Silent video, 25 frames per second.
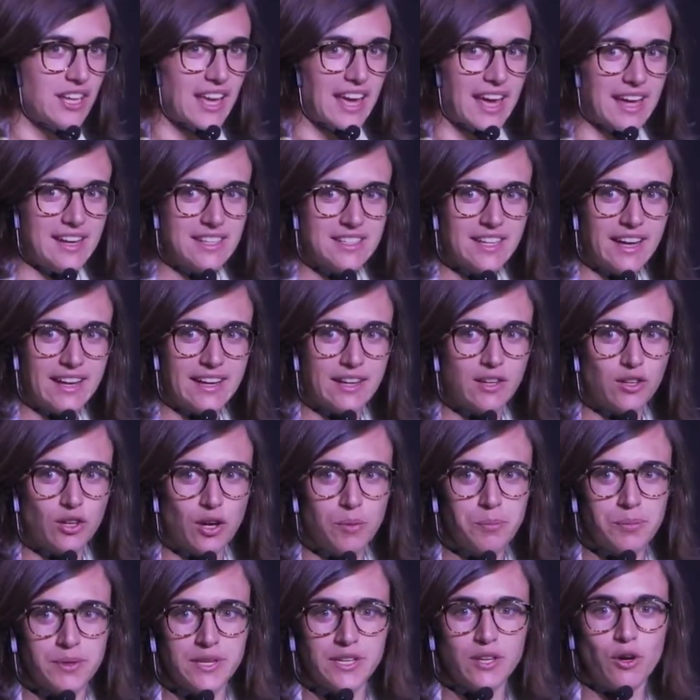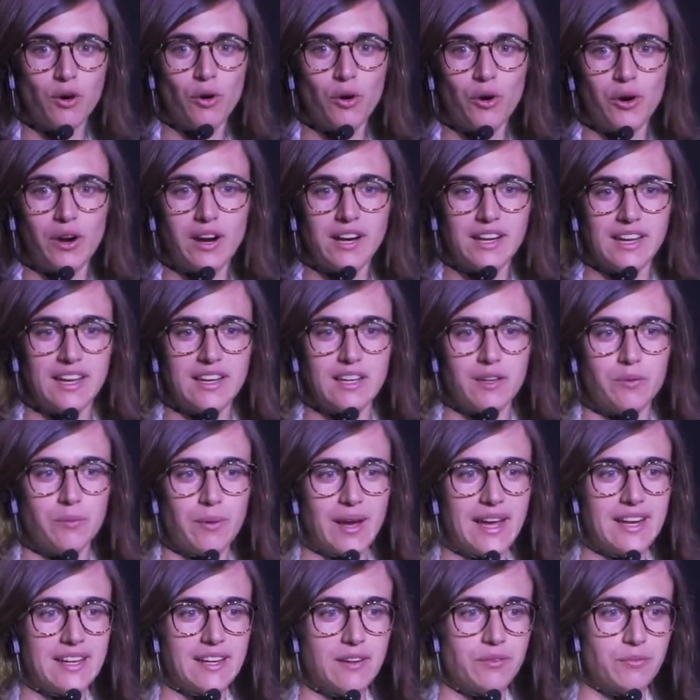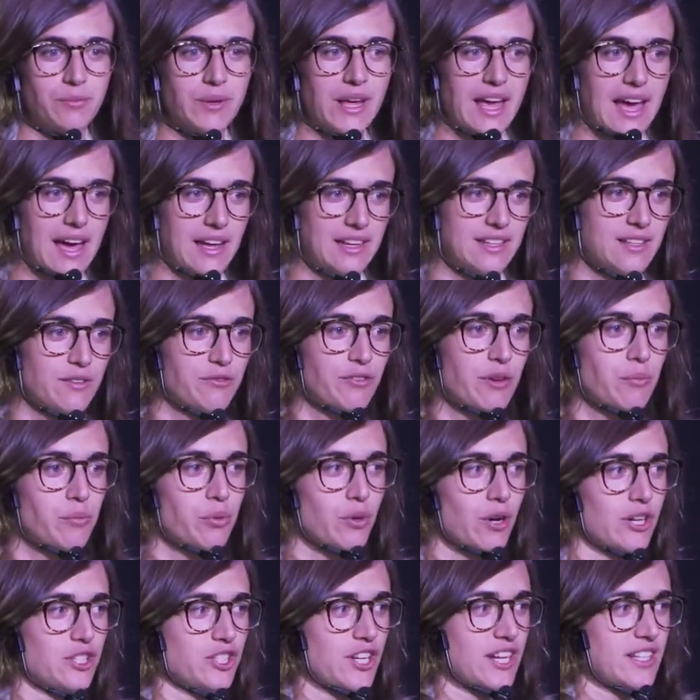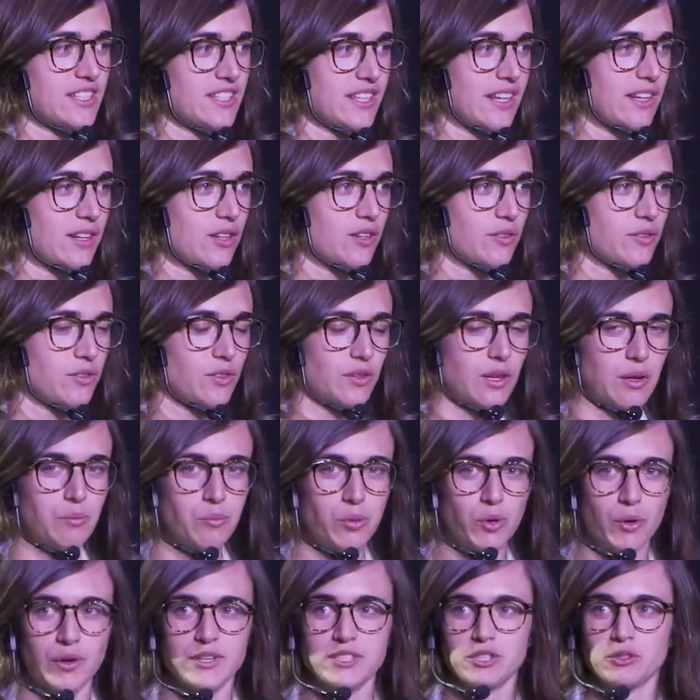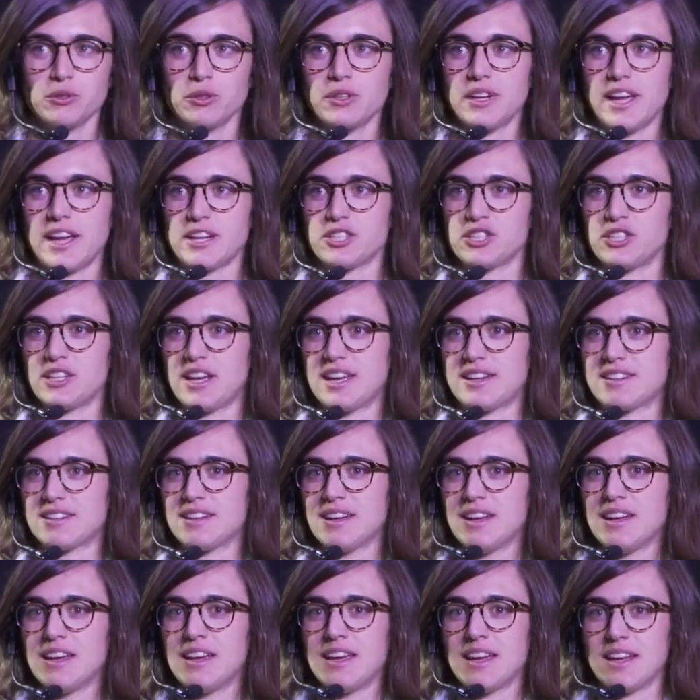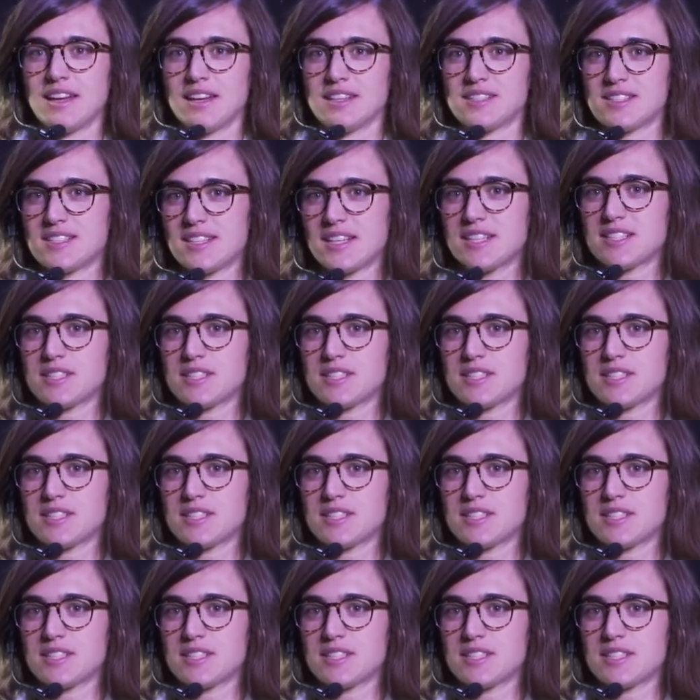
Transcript: the entire company org in a way that we had different projects and employees could actually, in a